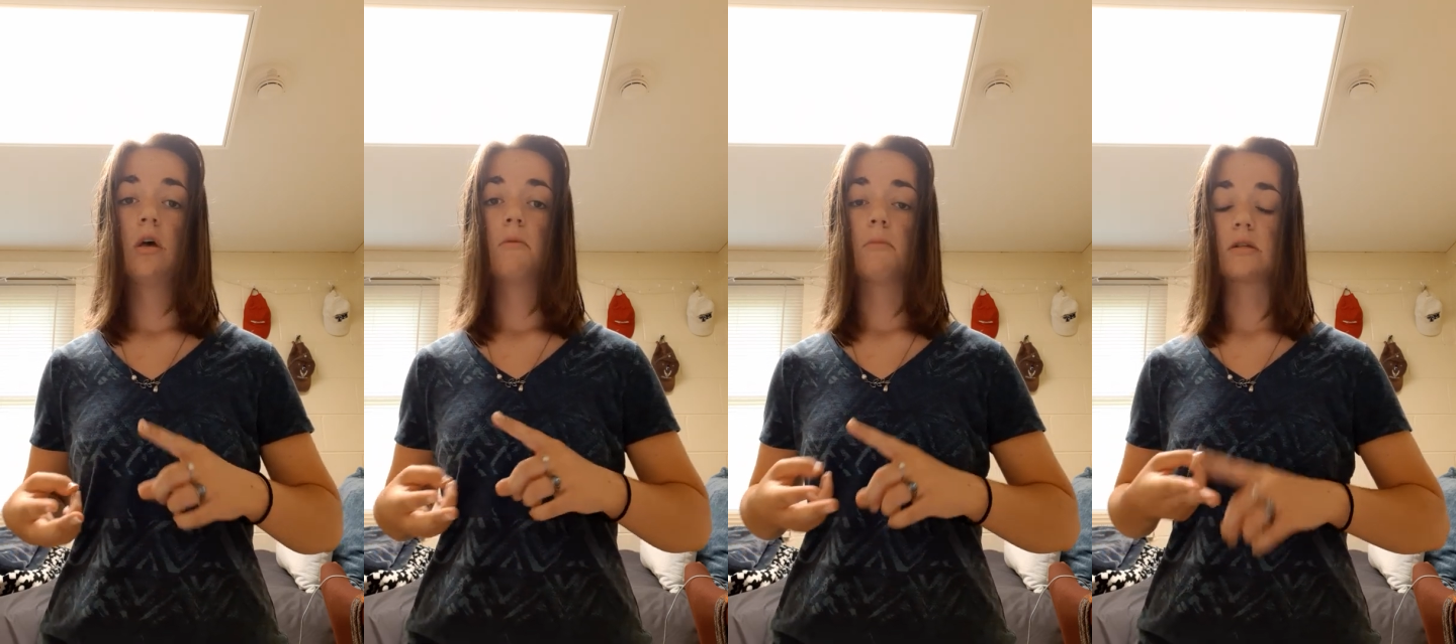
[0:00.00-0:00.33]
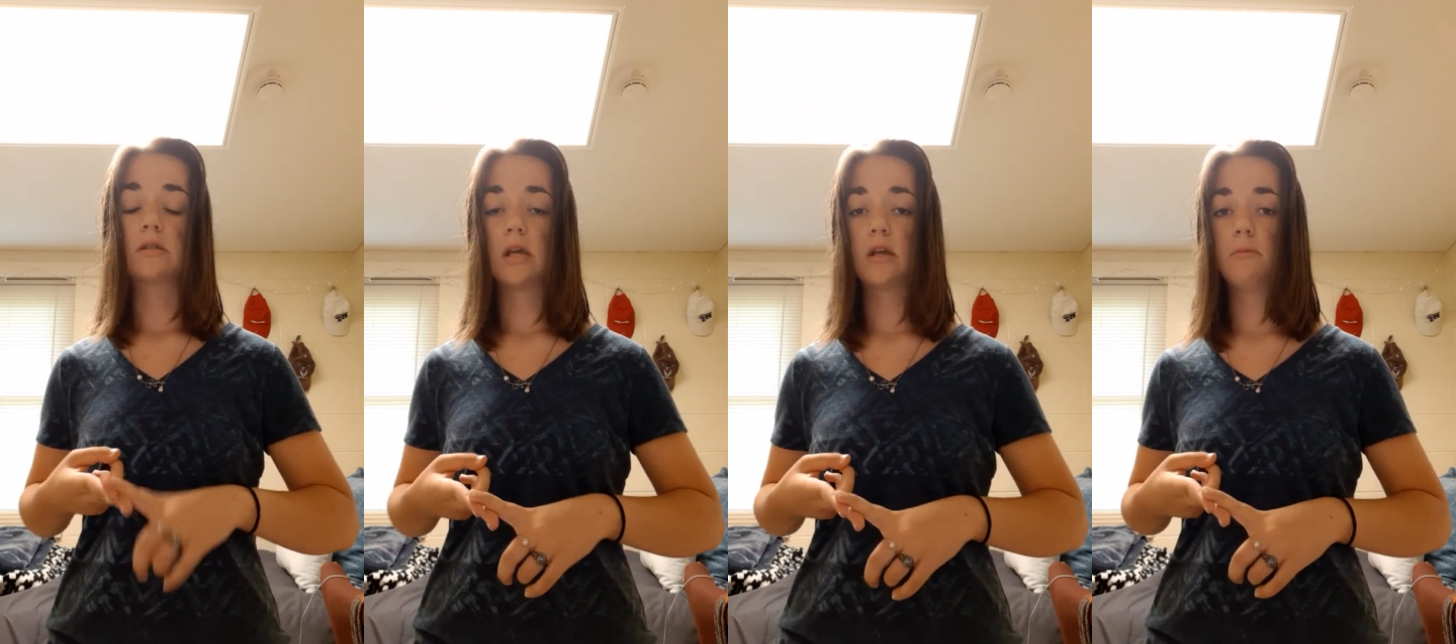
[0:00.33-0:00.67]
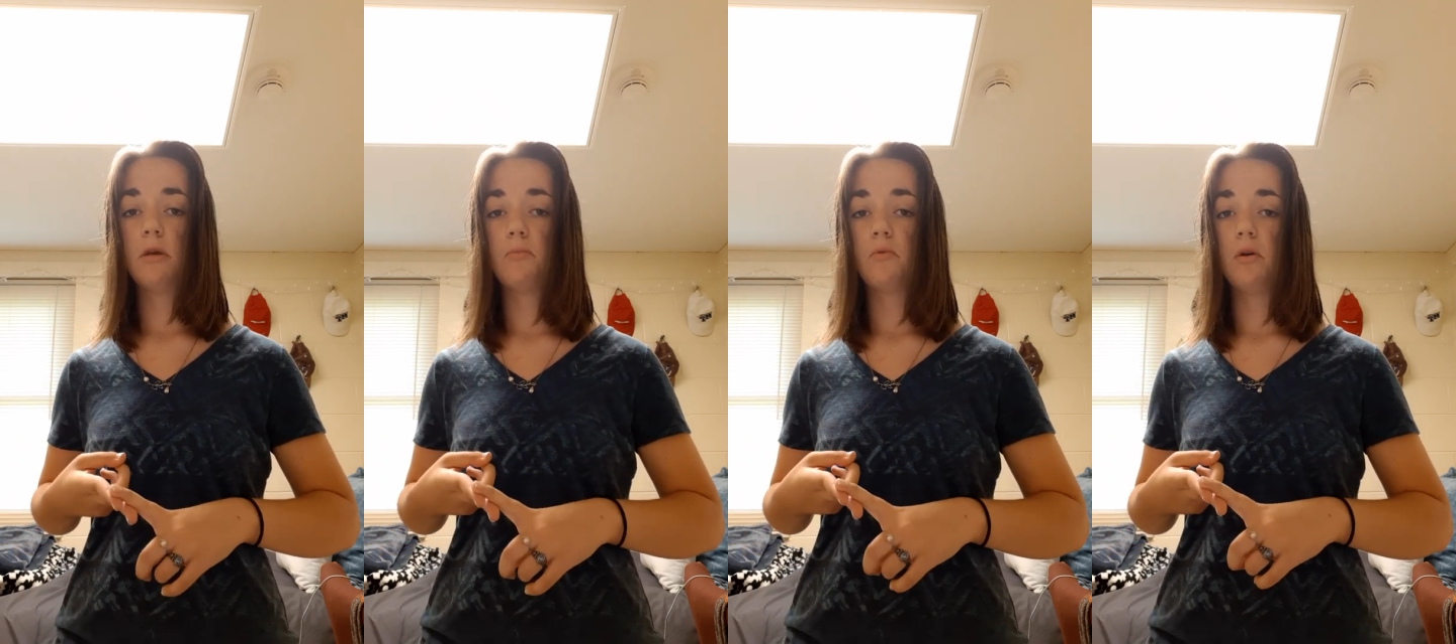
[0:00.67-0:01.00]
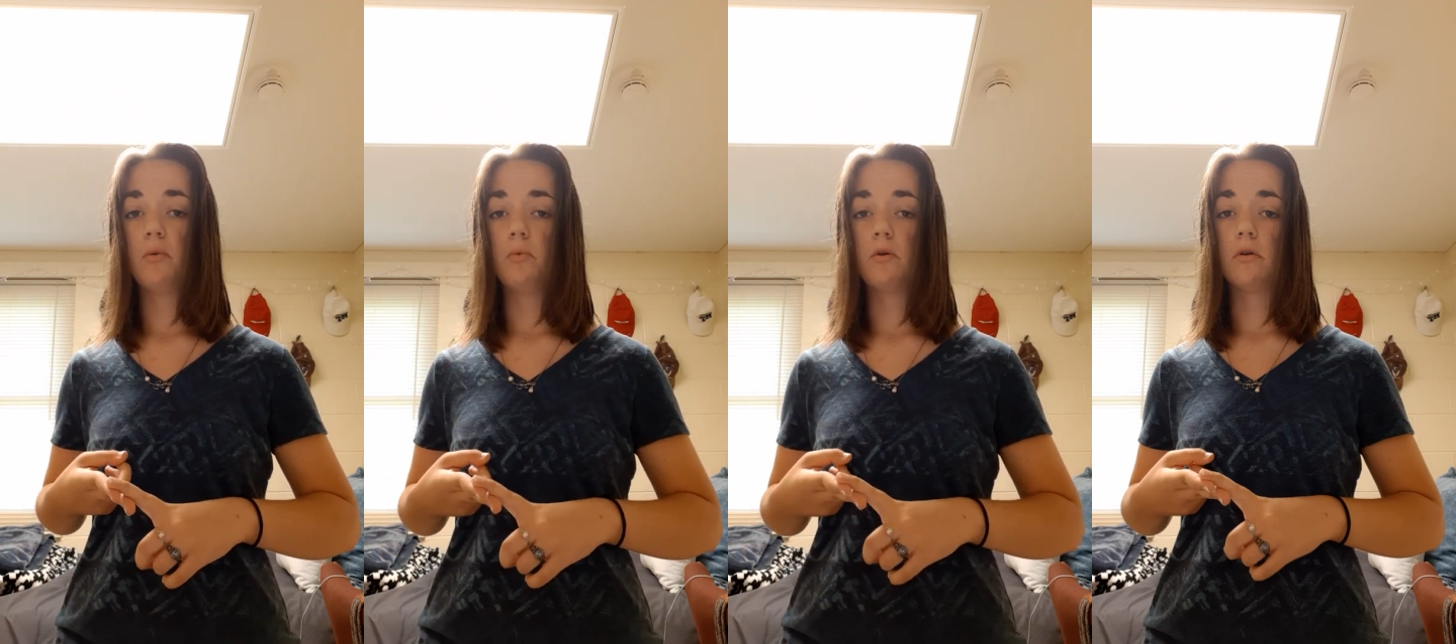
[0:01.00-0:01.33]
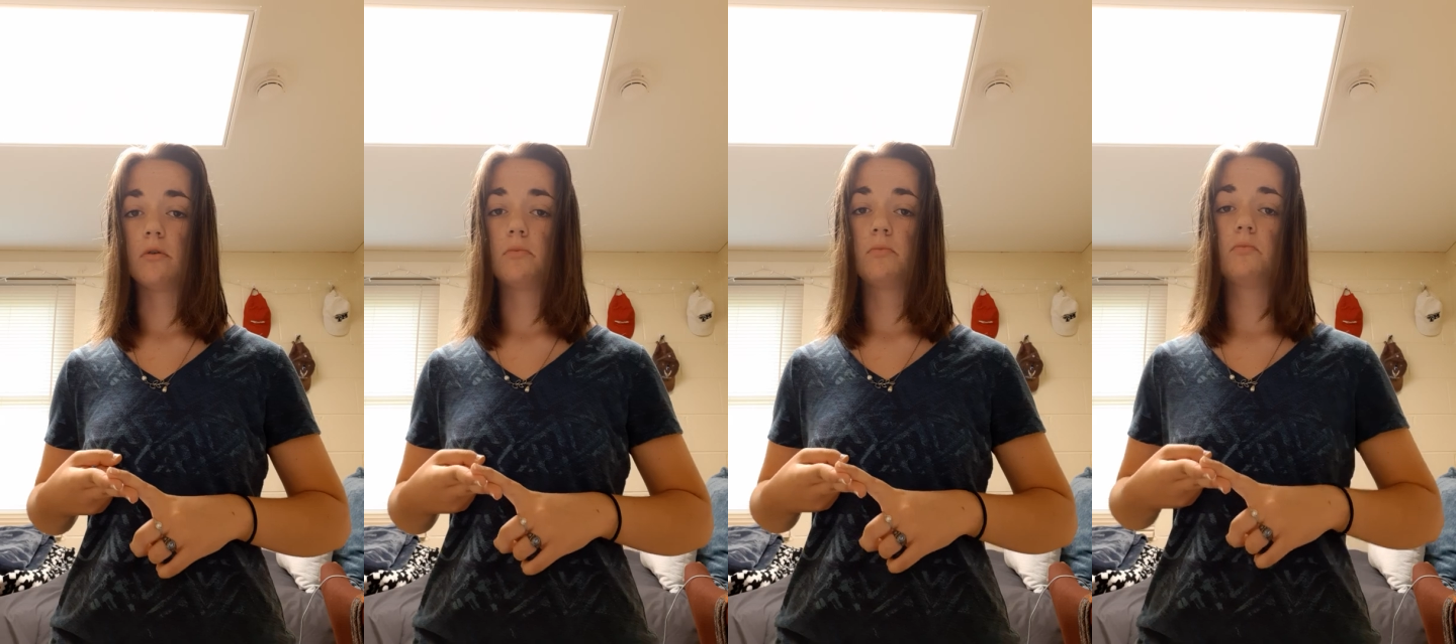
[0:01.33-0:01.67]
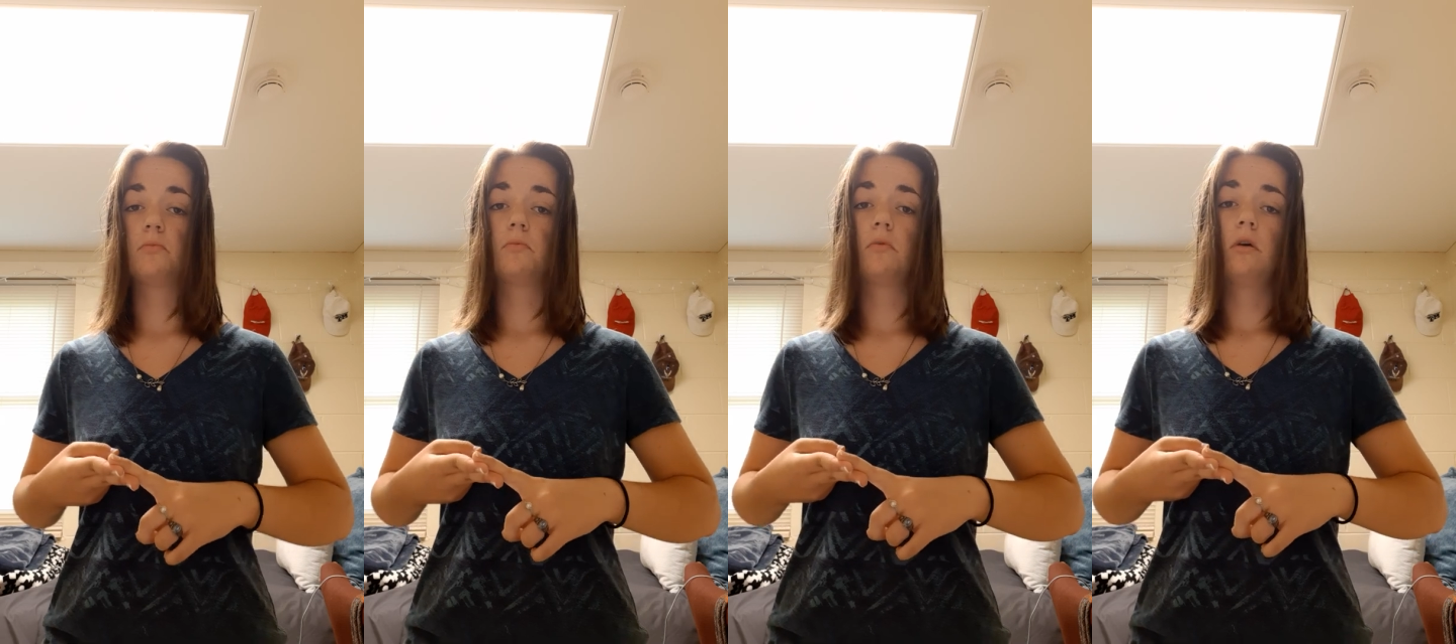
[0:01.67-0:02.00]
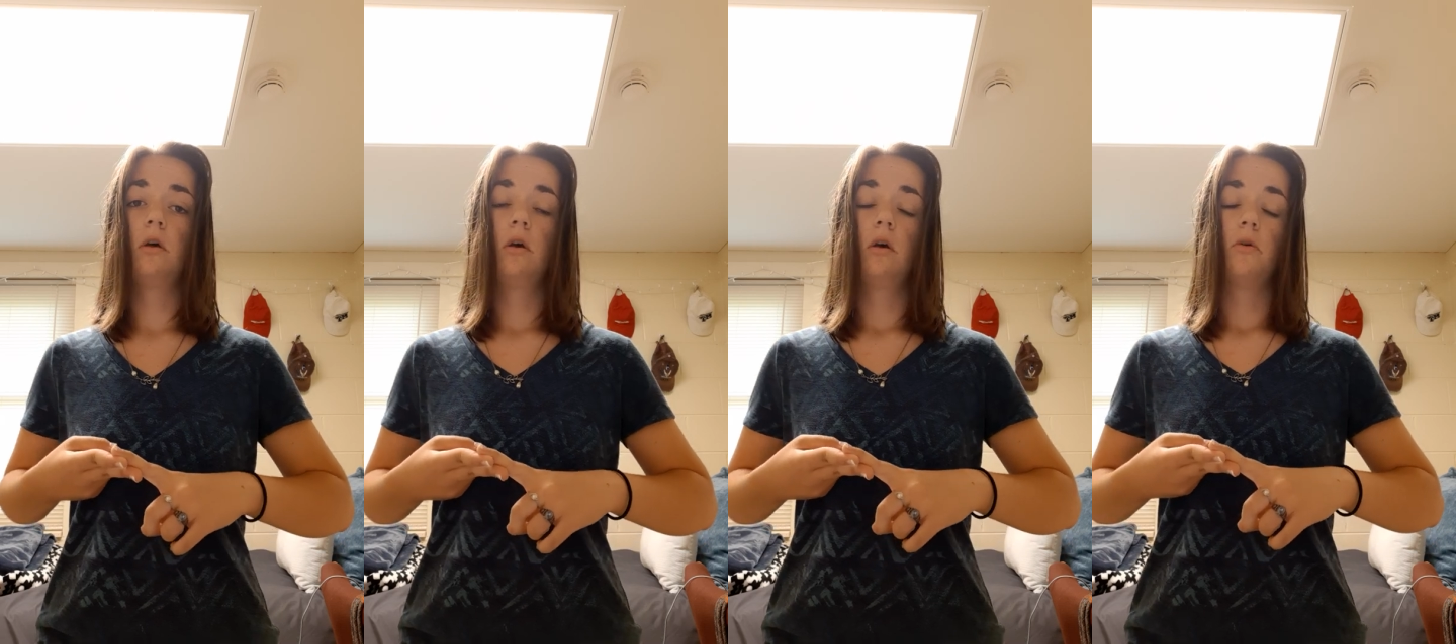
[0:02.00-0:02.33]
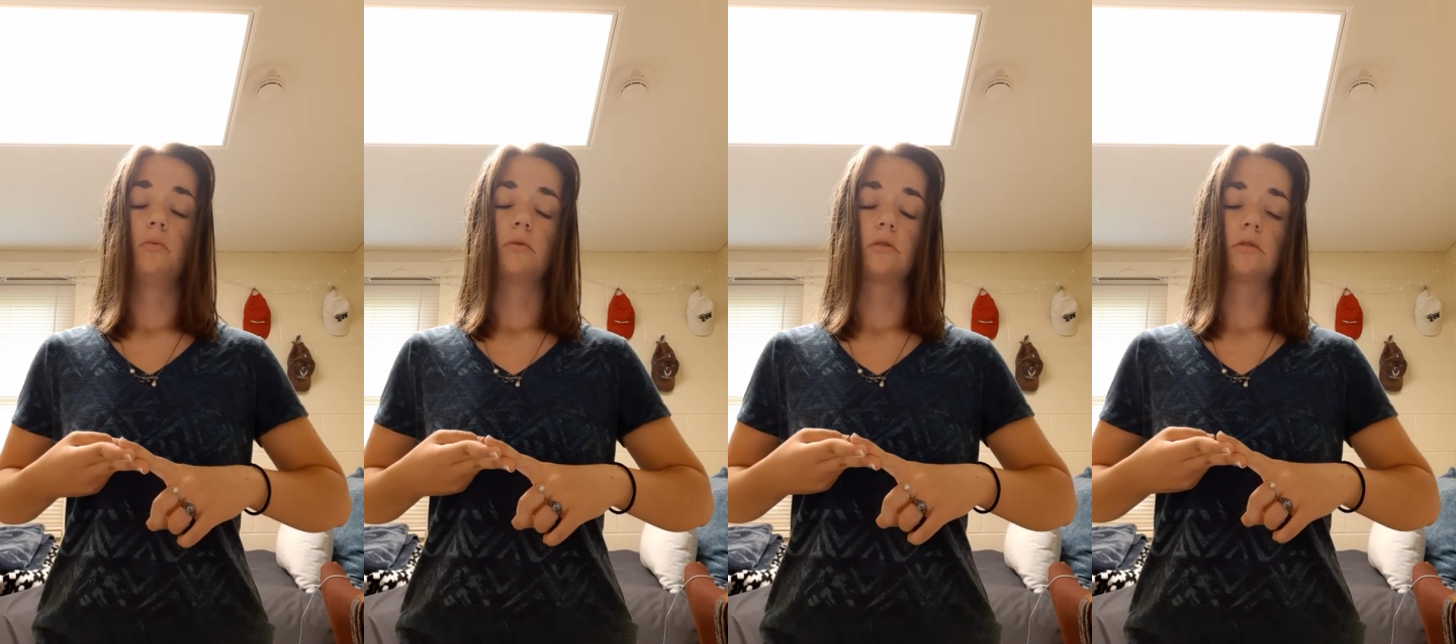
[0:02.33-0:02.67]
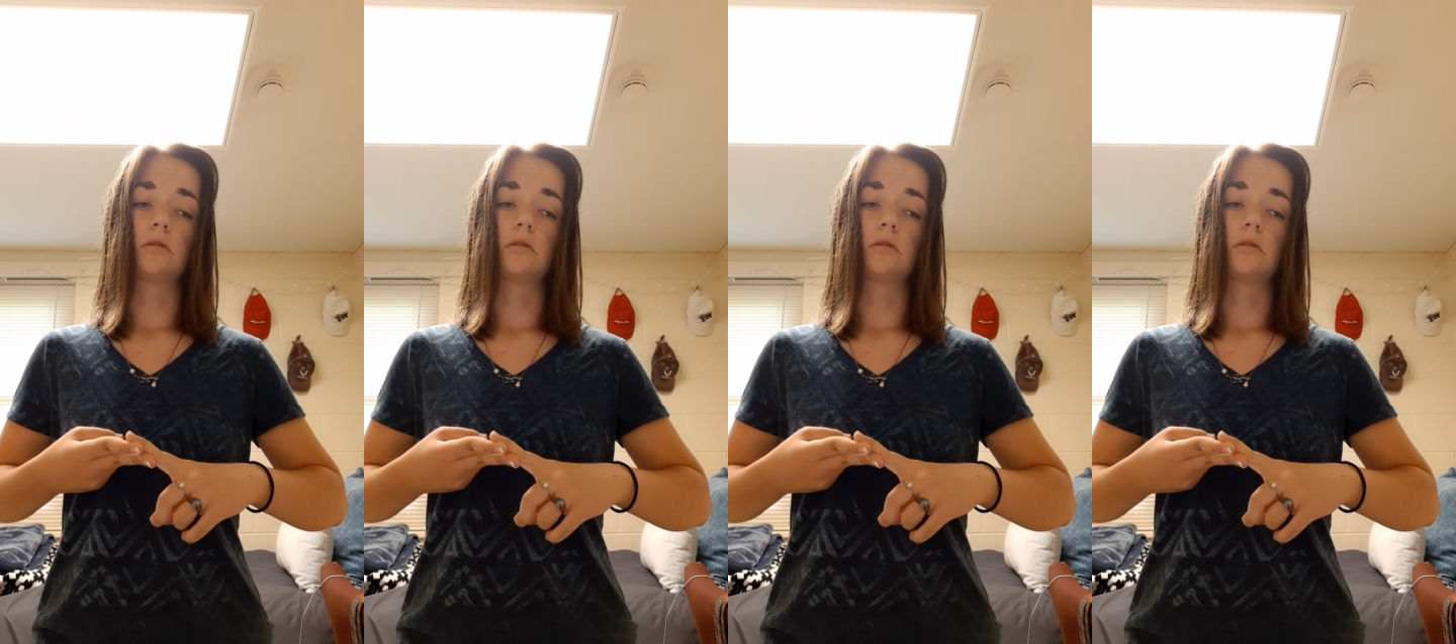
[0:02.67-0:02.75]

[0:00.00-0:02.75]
My second main point was